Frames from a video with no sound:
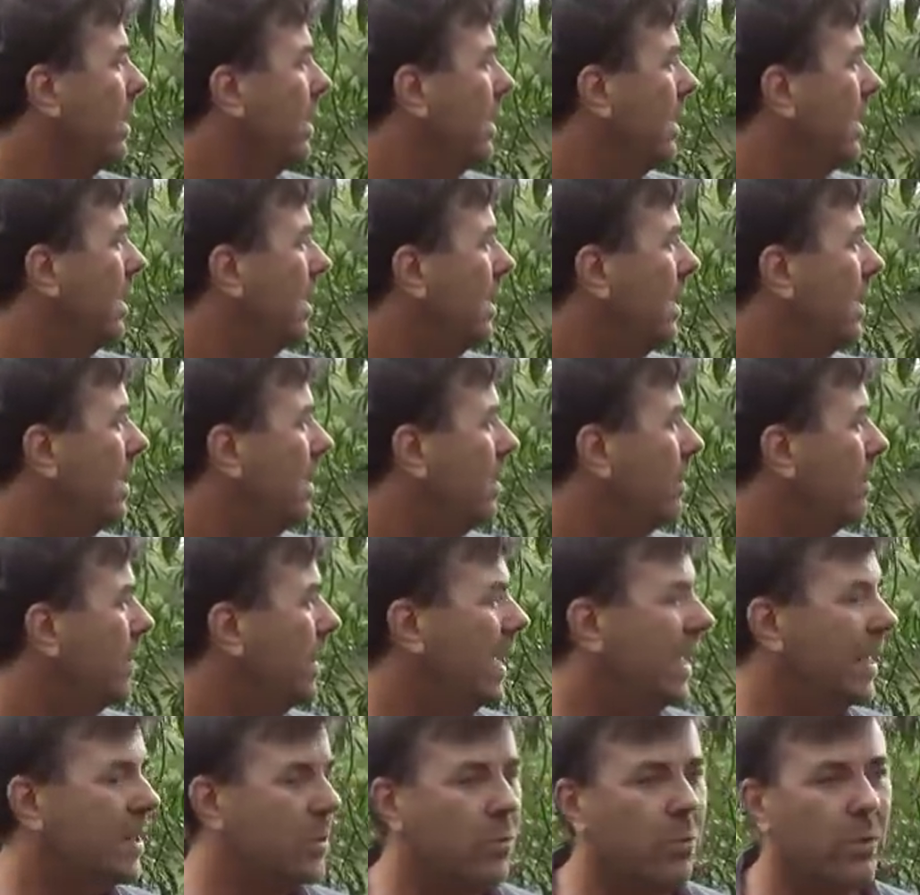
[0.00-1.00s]
um,
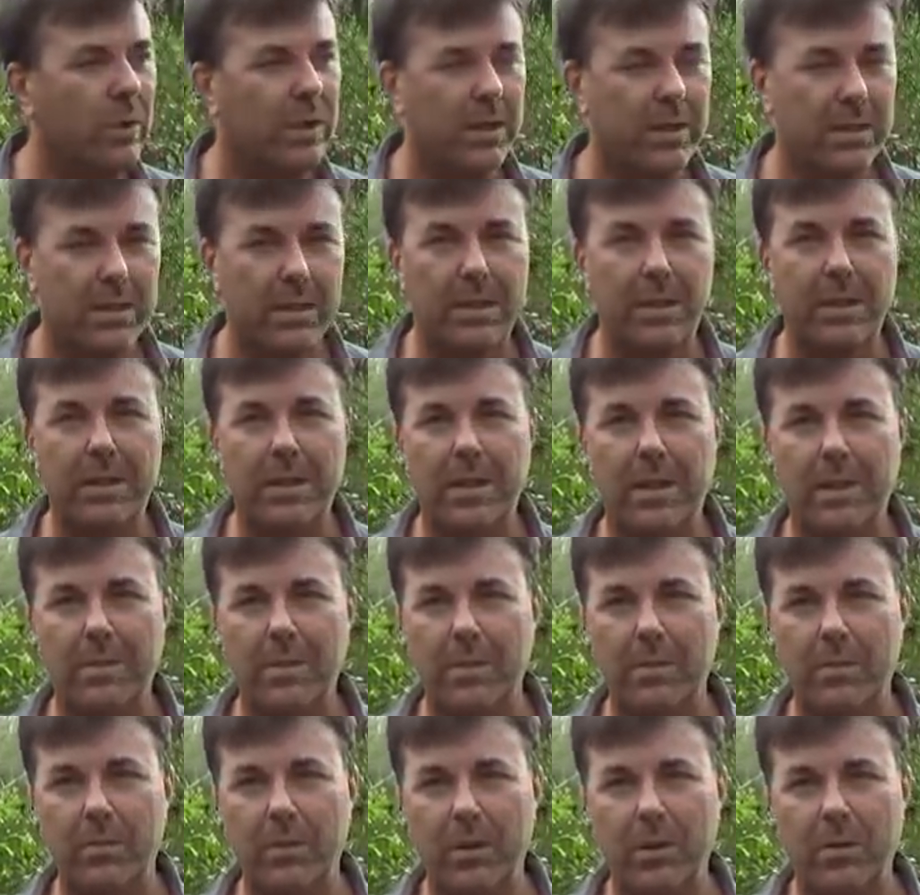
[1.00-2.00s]
that's when it's like you got to
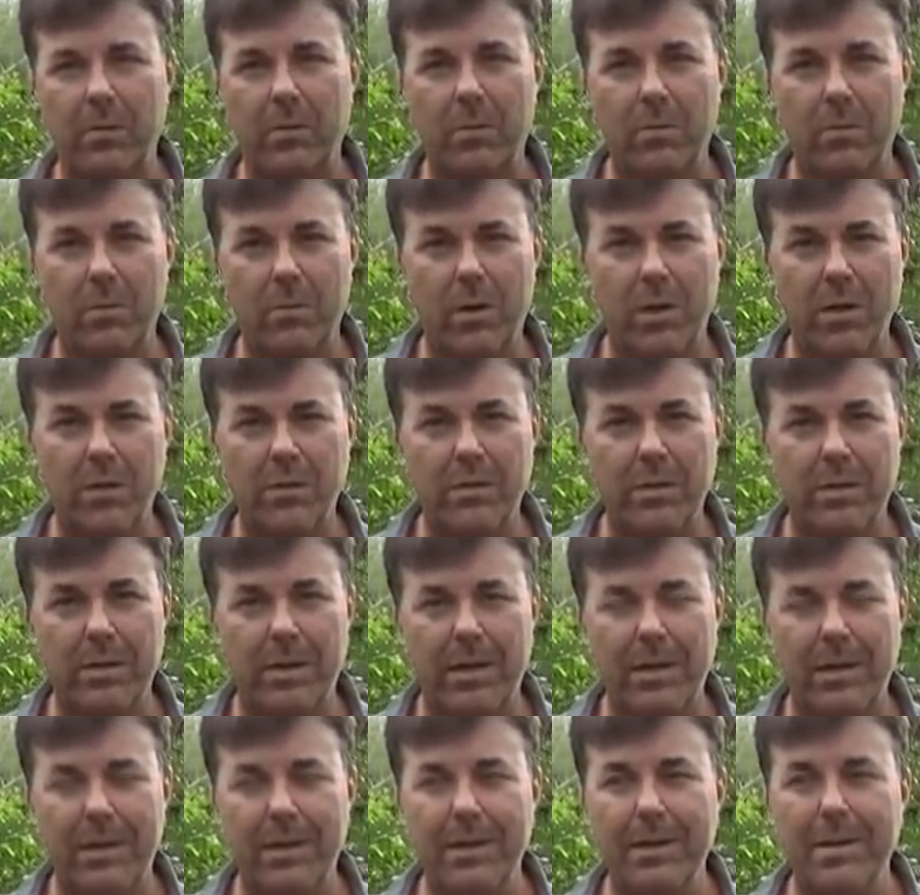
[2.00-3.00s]
be really watchful
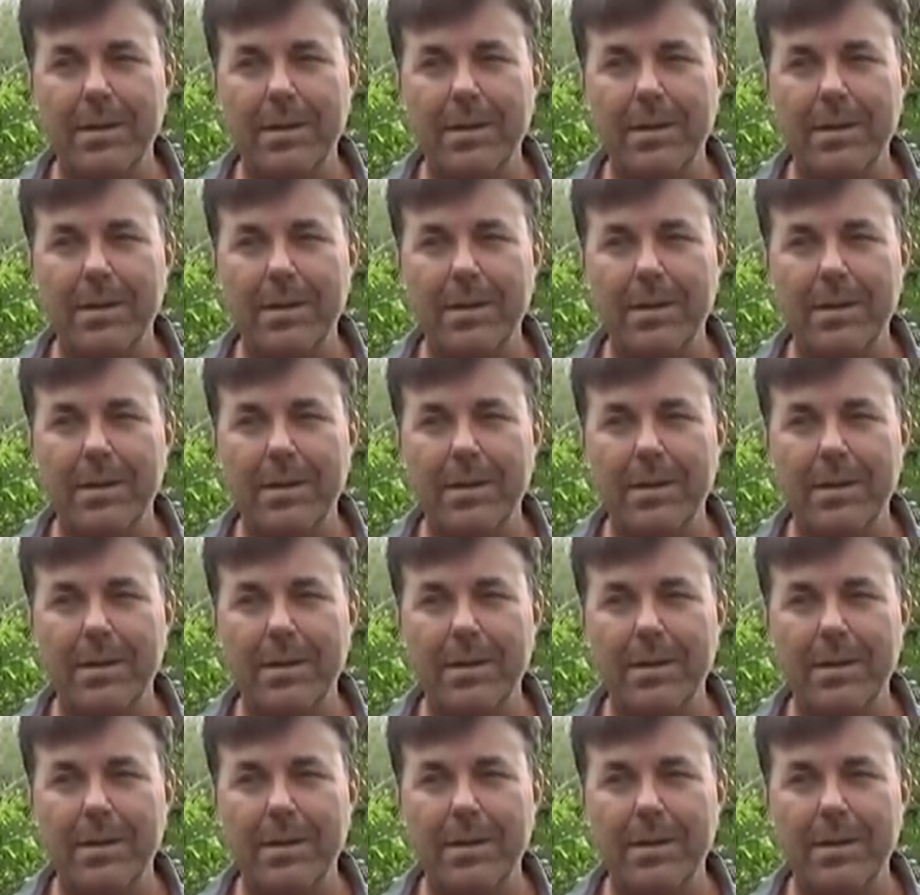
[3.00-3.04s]
that